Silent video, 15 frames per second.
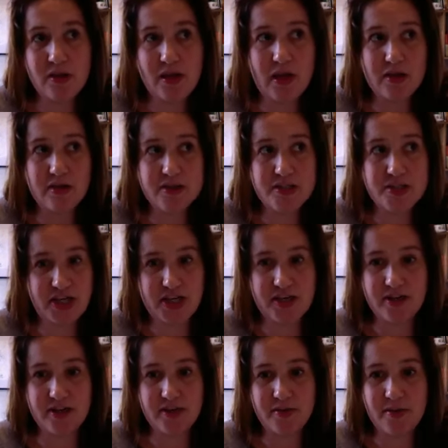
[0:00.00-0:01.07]
last
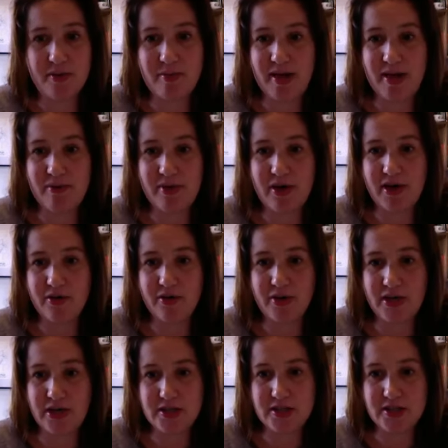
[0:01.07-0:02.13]
year about why I
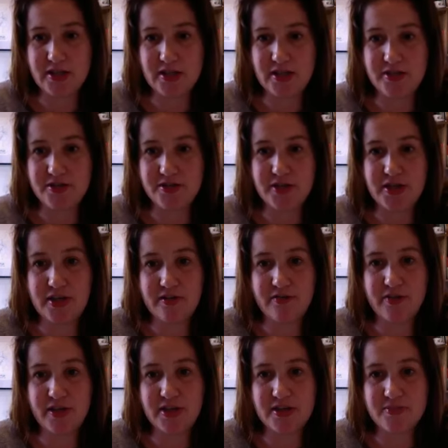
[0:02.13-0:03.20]
got into history in the
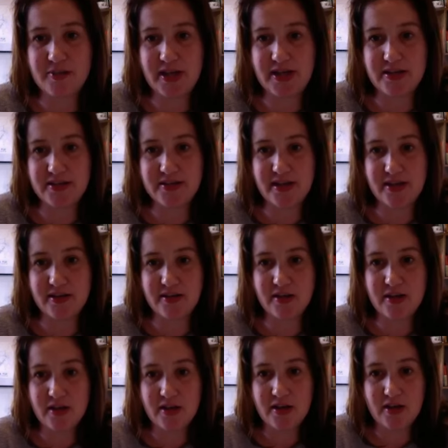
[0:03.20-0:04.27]
first place and
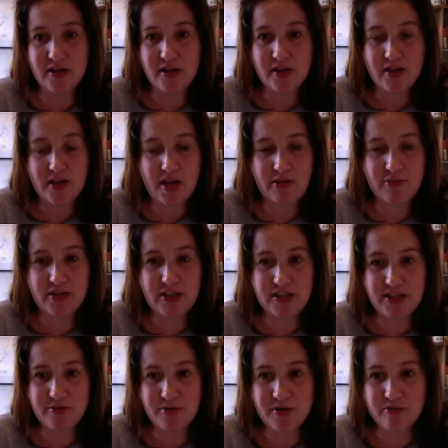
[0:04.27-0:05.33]
I really
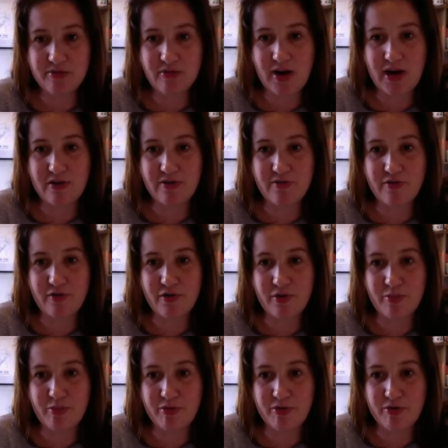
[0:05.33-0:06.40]
did want to write for
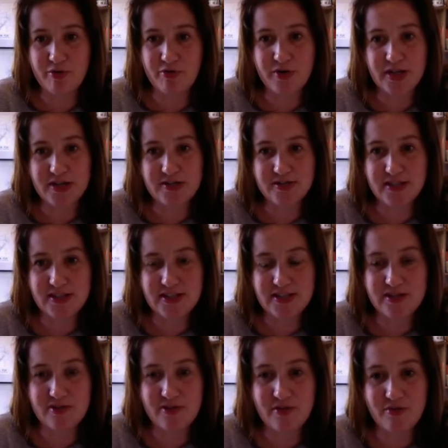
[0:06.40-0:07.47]
a broad audience. I
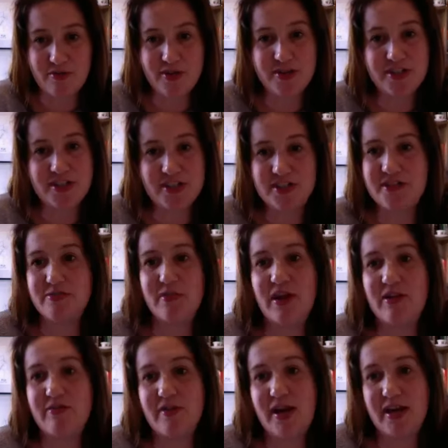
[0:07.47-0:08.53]
did not want to just
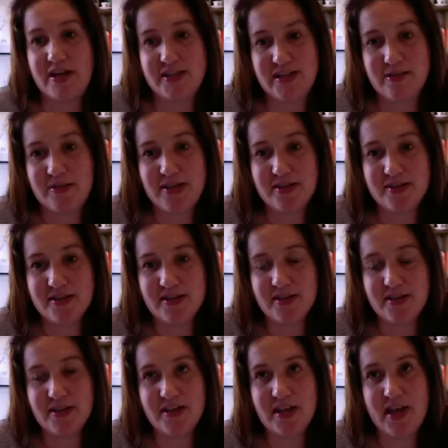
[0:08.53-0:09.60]
write for academics.
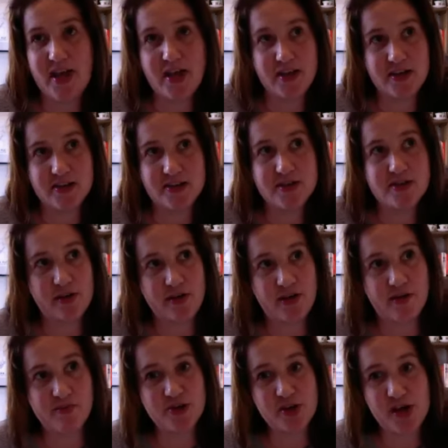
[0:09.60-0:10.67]
And so
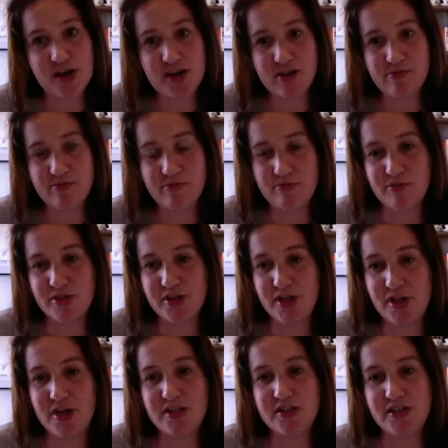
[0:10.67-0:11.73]
I'm trying to
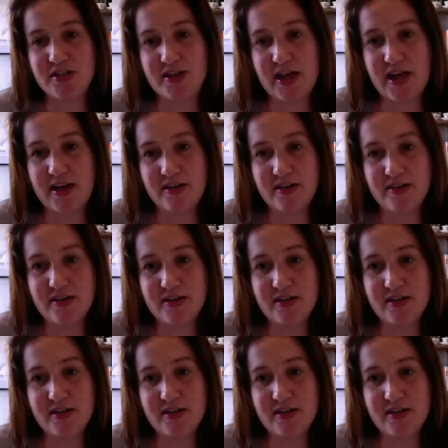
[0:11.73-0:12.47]
return to that